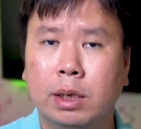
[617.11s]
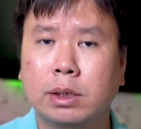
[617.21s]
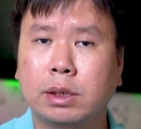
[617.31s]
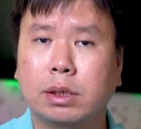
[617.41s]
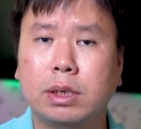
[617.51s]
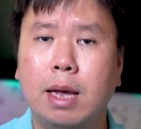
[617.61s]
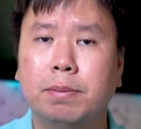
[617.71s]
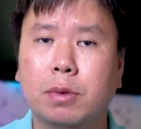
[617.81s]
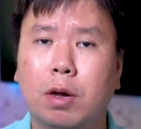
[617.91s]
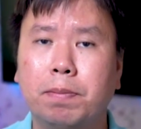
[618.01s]

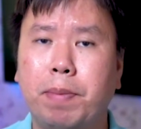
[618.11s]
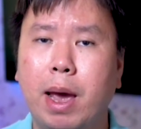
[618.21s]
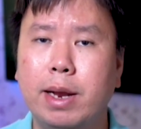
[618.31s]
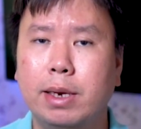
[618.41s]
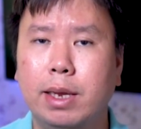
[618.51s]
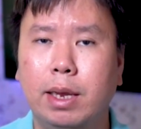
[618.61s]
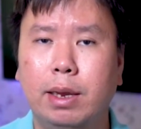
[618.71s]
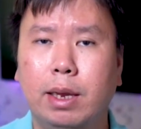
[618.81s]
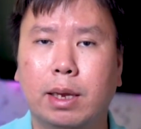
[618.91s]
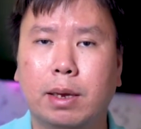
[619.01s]
Some
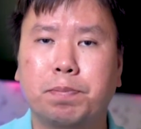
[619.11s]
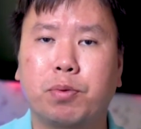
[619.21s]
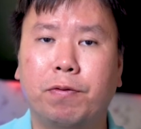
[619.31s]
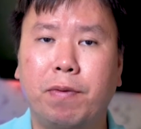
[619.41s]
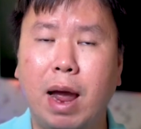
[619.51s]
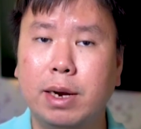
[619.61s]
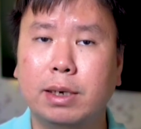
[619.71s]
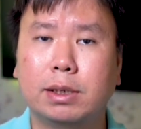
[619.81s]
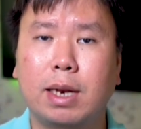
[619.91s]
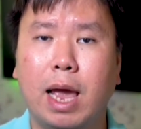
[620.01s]
competing
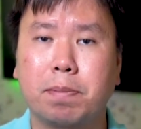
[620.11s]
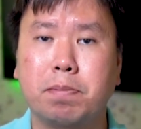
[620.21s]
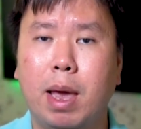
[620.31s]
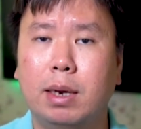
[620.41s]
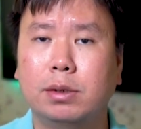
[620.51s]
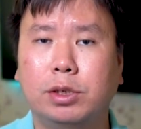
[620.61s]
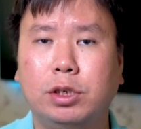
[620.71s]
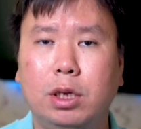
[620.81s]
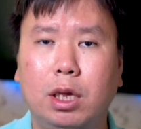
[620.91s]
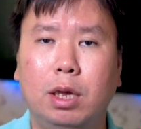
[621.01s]
providers like
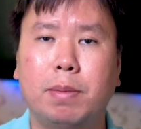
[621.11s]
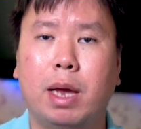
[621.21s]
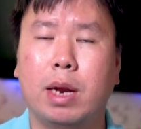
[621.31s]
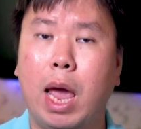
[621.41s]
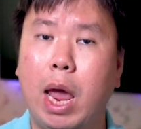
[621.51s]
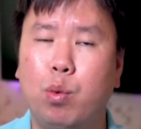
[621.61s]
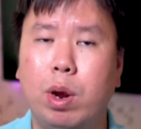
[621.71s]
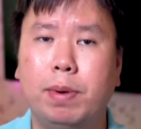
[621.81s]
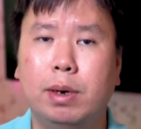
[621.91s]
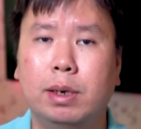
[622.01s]
MailChimp and
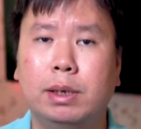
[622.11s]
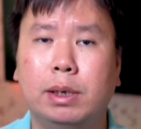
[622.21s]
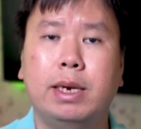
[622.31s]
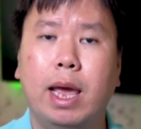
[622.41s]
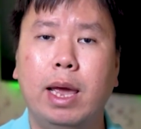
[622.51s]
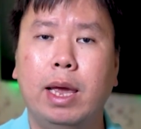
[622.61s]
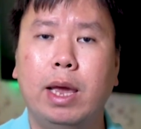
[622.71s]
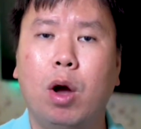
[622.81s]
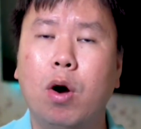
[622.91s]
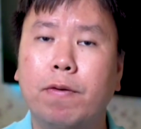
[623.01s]
Aweber,
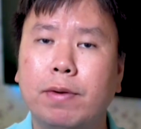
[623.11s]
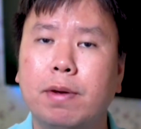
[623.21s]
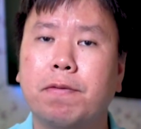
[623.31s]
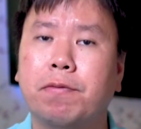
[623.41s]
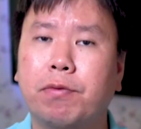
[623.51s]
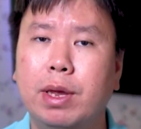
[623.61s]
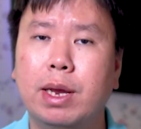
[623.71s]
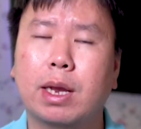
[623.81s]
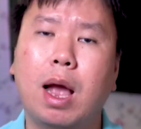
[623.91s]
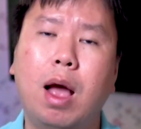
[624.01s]
they offer free
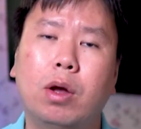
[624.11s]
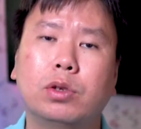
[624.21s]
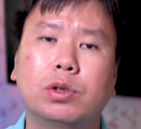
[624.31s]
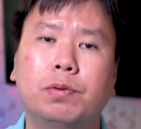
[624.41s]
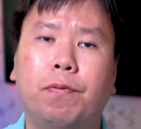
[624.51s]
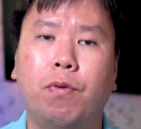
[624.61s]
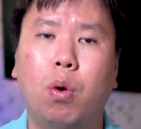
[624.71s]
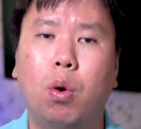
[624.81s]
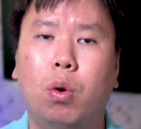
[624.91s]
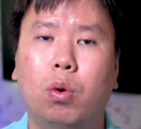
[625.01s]
accounts
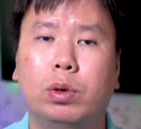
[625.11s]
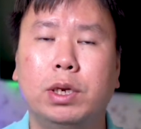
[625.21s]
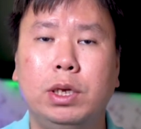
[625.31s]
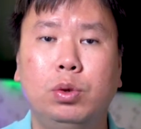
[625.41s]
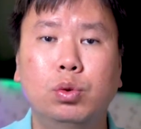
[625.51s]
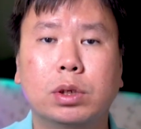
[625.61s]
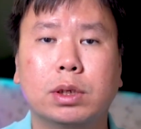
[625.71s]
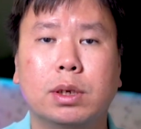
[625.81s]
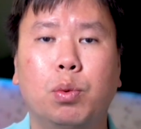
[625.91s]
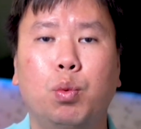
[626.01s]
for the
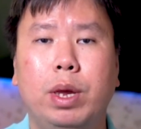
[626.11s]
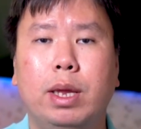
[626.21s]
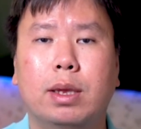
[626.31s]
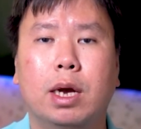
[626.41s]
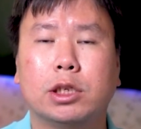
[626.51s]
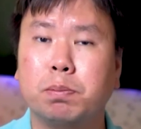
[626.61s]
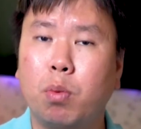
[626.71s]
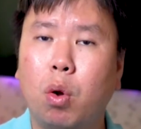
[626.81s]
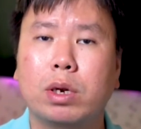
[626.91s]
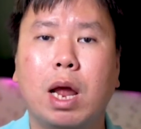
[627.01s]
user with a
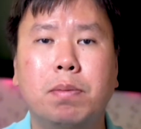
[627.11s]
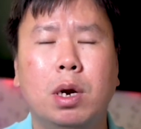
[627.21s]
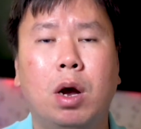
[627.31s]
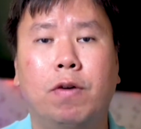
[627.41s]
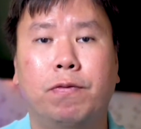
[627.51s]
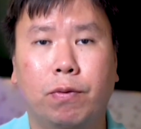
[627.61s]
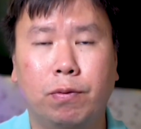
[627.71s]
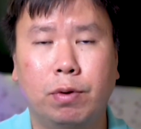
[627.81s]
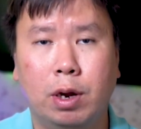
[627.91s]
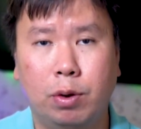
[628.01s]
small number of
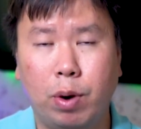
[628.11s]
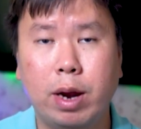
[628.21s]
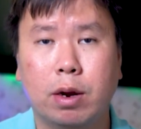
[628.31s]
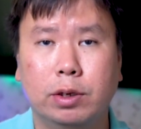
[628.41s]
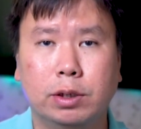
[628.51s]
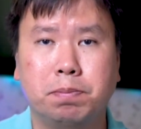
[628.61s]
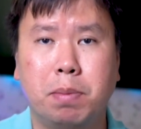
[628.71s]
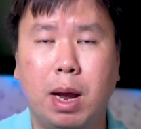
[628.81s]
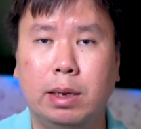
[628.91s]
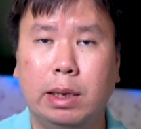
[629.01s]
records,
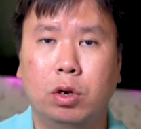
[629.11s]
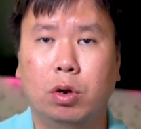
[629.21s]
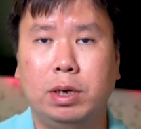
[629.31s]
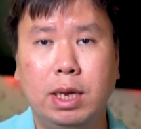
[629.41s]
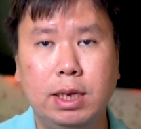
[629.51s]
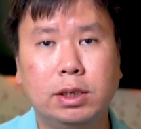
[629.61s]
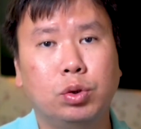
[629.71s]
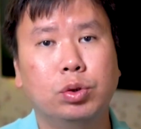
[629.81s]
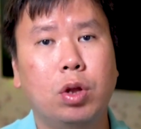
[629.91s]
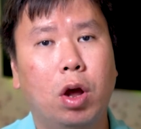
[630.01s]
but these
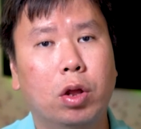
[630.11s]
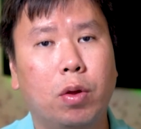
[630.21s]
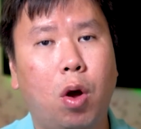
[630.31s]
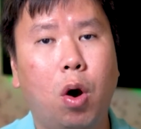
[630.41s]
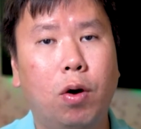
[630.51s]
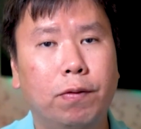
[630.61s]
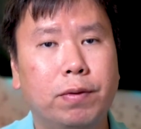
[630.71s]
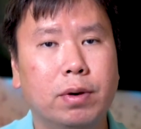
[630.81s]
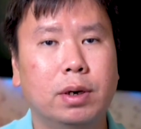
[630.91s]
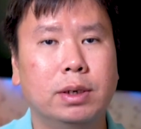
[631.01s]
do not
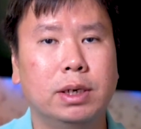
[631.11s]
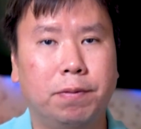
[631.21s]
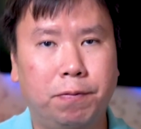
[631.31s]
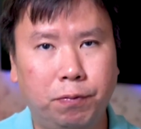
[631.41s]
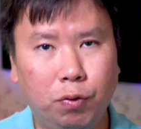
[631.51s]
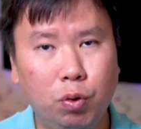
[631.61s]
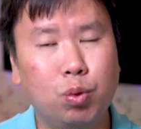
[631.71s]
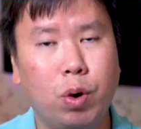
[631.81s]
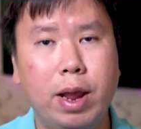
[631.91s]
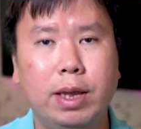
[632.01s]
offer the full
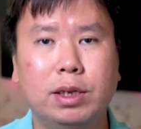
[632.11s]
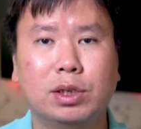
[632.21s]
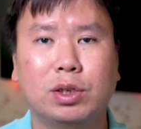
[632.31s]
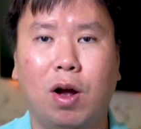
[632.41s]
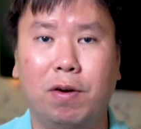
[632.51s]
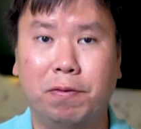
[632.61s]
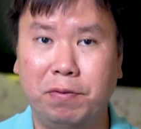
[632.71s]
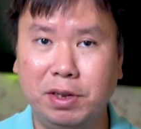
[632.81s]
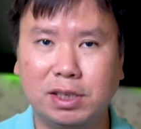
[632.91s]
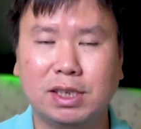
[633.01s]
range of
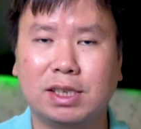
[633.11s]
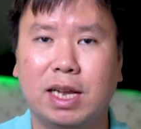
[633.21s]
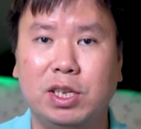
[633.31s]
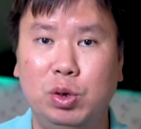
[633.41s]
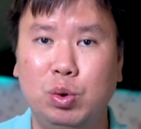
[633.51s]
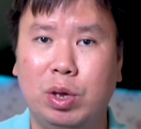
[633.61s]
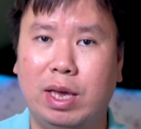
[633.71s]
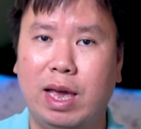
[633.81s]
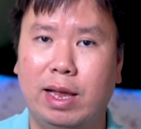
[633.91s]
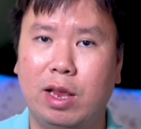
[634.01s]
features that you
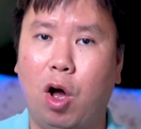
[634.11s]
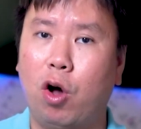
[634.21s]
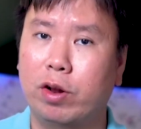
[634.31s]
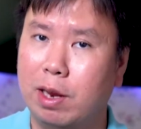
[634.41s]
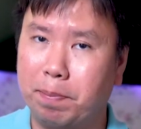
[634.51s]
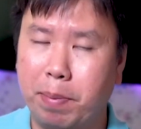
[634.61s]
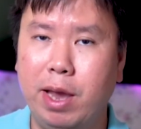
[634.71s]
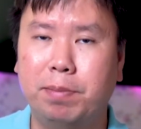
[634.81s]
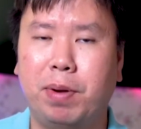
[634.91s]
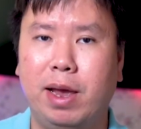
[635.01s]
get on the
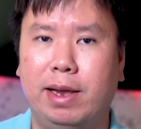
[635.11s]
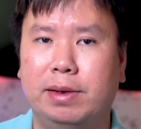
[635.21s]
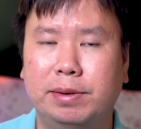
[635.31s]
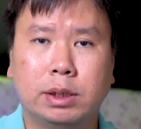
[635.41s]
paid plan.